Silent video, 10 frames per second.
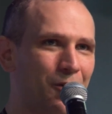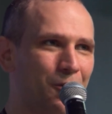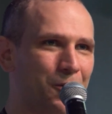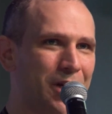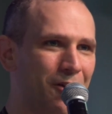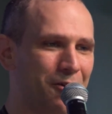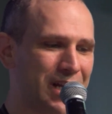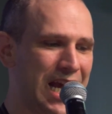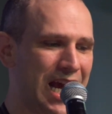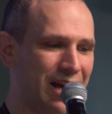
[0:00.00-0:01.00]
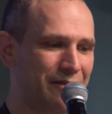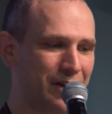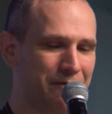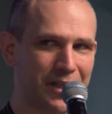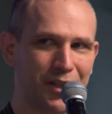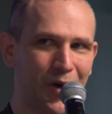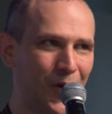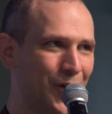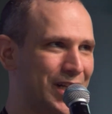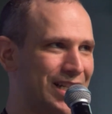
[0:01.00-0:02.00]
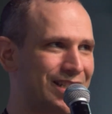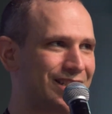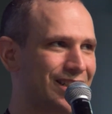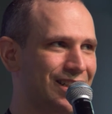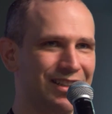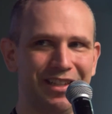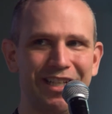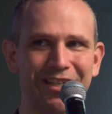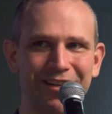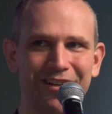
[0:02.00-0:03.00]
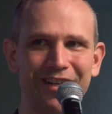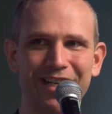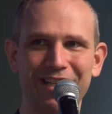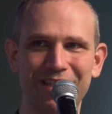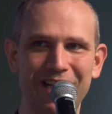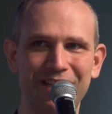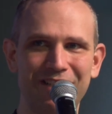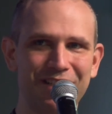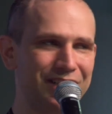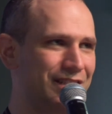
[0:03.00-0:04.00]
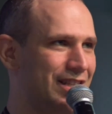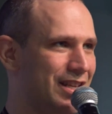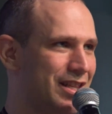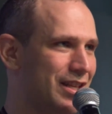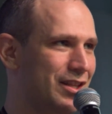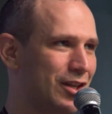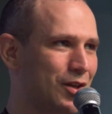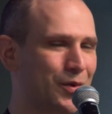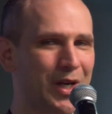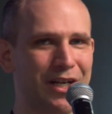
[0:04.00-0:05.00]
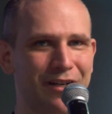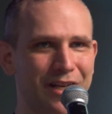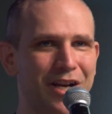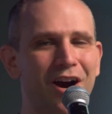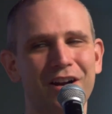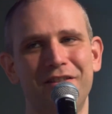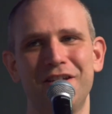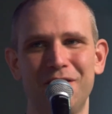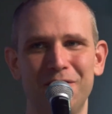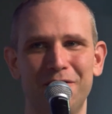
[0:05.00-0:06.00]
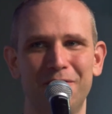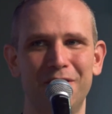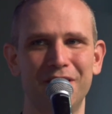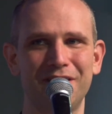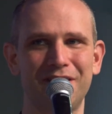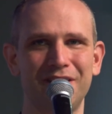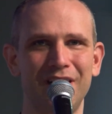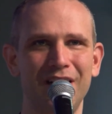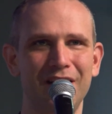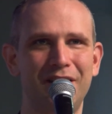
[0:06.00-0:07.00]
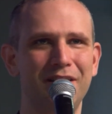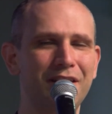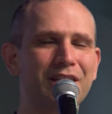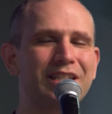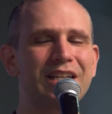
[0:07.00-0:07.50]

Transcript: we already have a victorious leader in, in Jesus, the, the, the creator, the God of the universe. There, there isn't